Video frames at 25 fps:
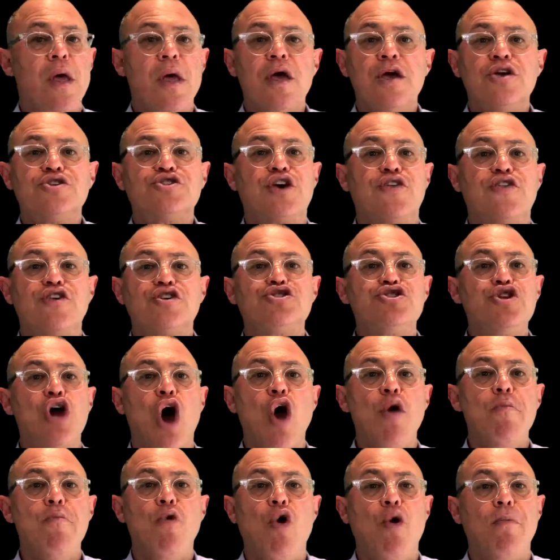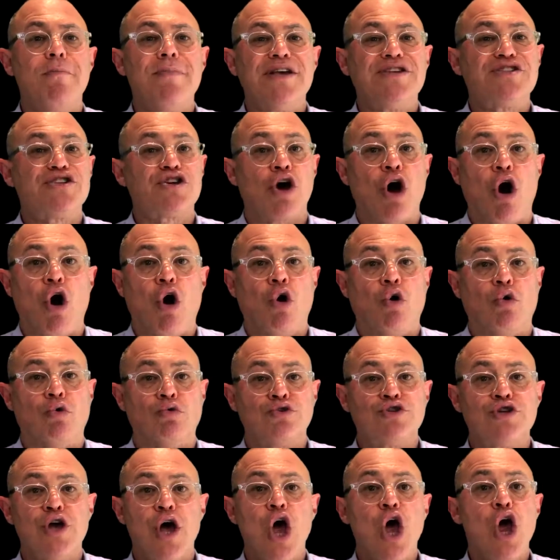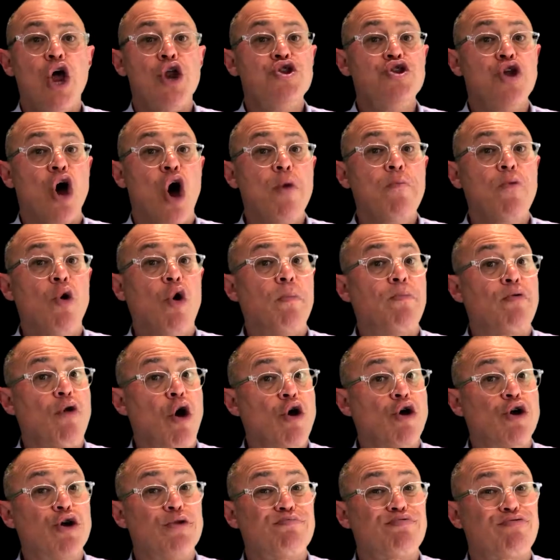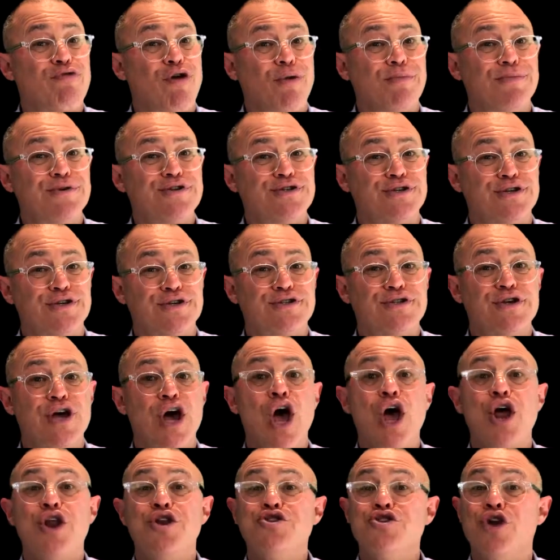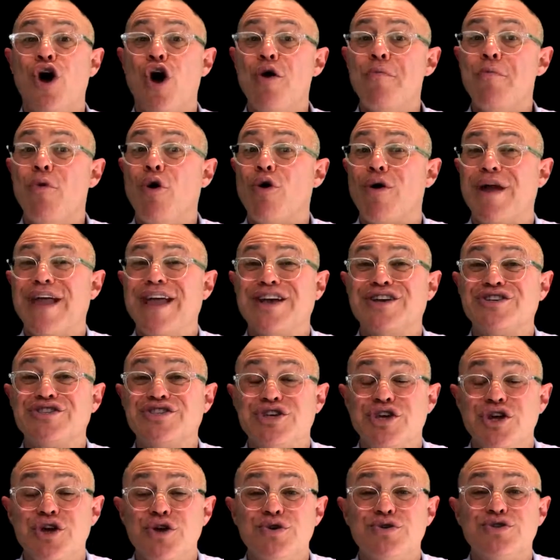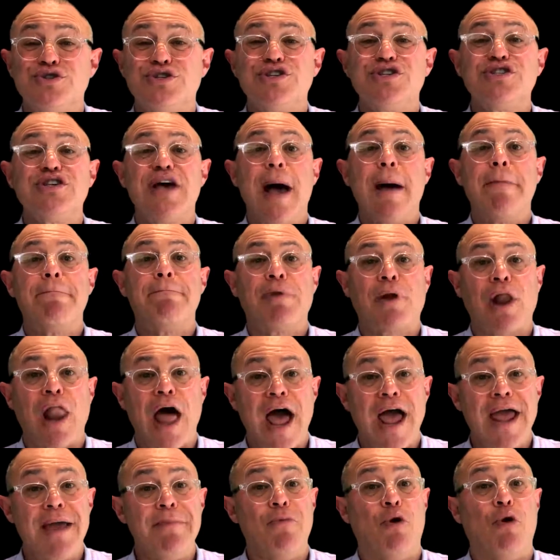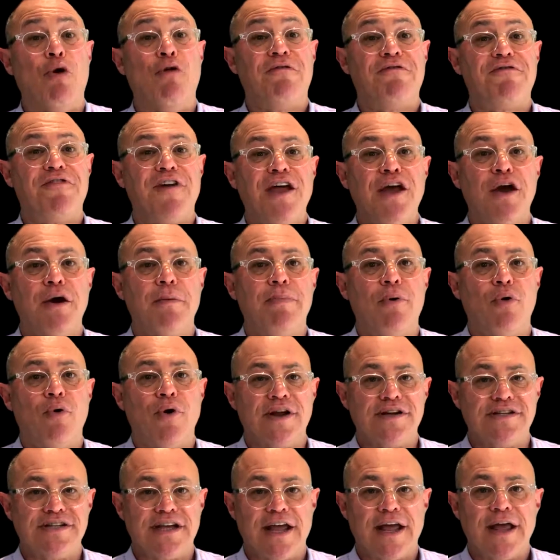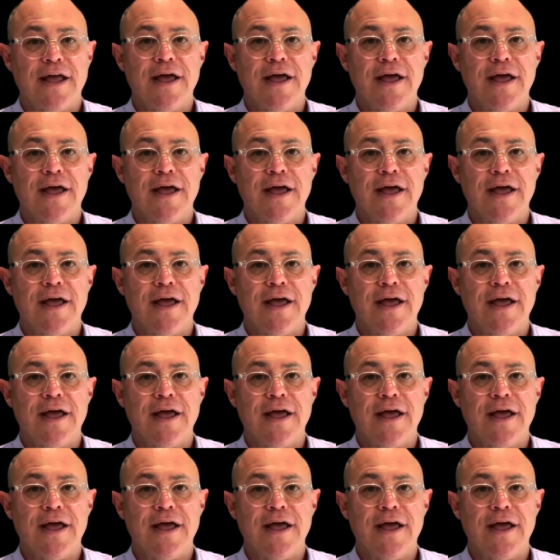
So there's no more missed goals, no more broken promises, no more excuses, blame, or finger pointing.